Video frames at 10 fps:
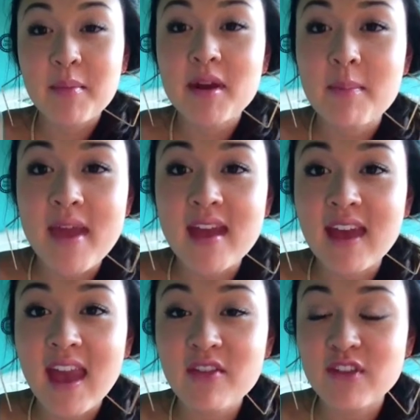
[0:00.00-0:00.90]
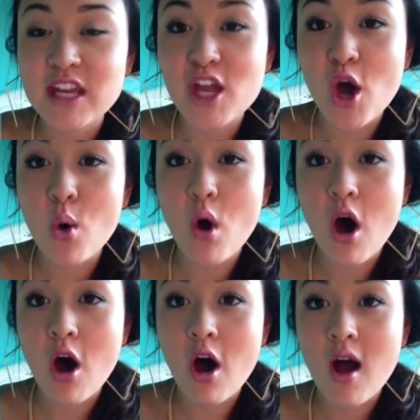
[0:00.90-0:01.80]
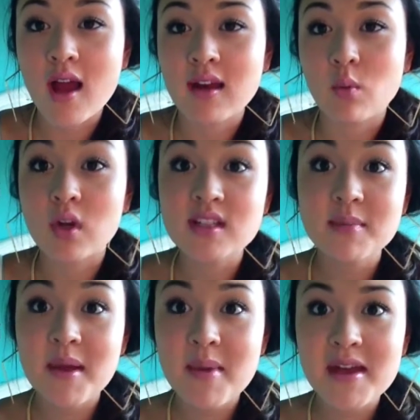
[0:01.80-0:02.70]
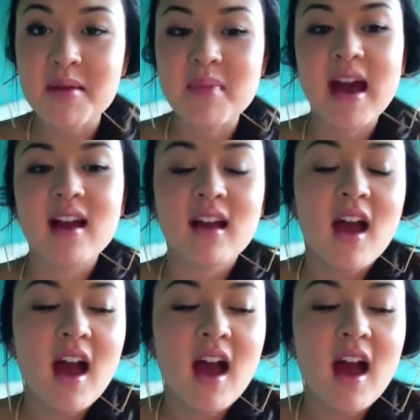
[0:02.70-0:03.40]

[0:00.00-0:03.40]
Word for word: going to make a video on what's in my makeup bag.